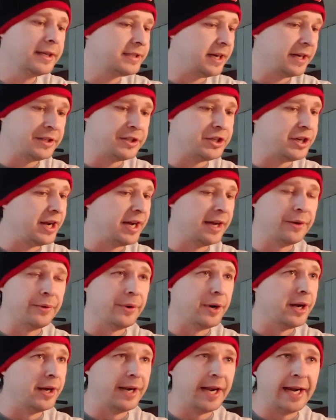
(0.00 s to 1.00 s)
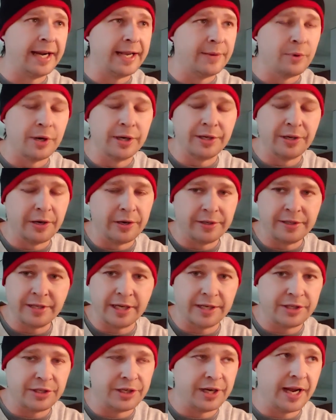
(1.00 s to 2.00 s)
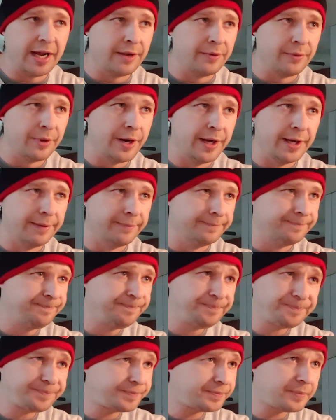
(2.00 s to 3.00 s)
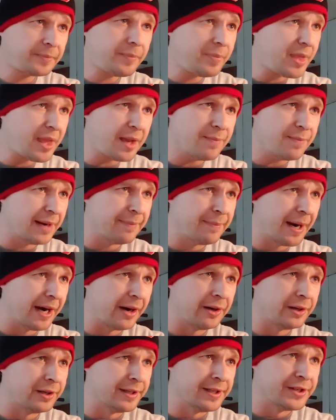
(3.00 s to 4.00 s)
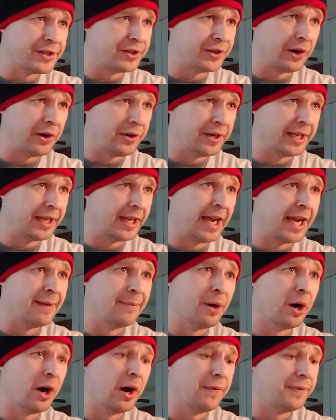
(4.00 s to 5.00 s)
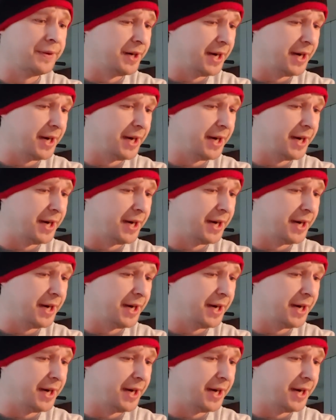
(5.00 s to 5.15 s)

Touchdown run, 81-yard touchdown run by Maryland starting the game off.